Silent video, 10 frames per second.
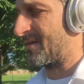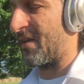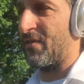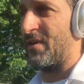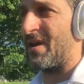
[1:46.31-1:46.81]

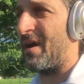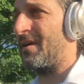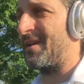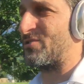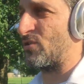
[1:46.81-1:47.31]
give you an, uh,
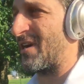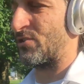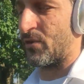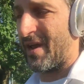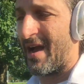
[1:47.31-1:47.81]
an
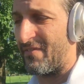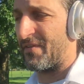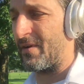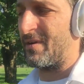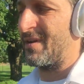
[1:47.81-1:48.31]
introductory
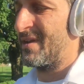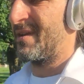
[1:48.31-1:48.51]
offer,